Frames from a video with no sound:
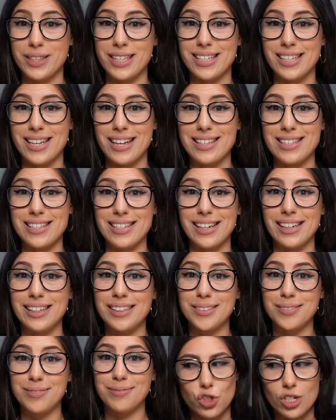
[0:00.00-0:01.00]
with this headset,
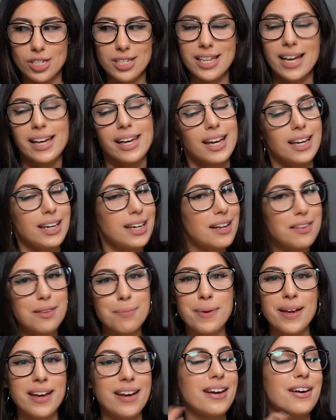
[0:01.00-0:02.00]
just like any other
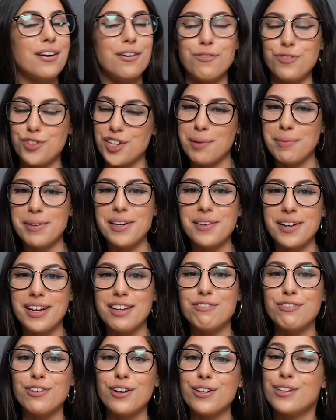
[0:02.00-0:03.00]
pair of JBL
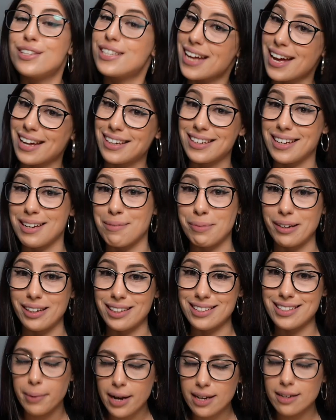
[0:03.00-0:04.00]
headphones and
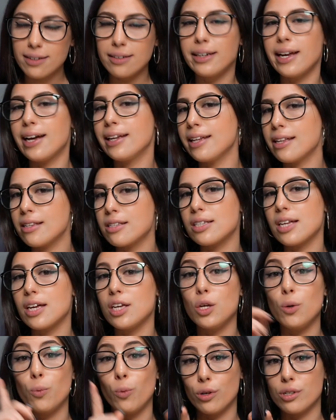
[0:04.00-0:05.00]
earbuds. But now let's say
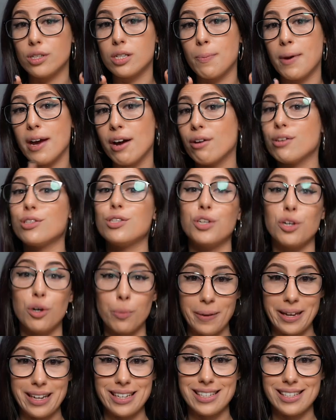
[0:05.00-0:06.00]
you want to pair it to your
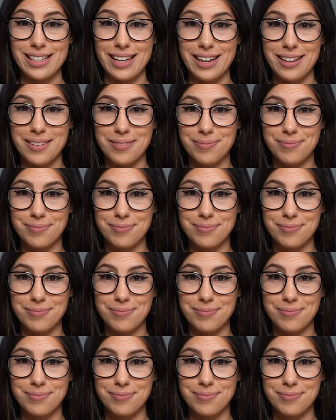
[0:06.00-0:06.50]
PC.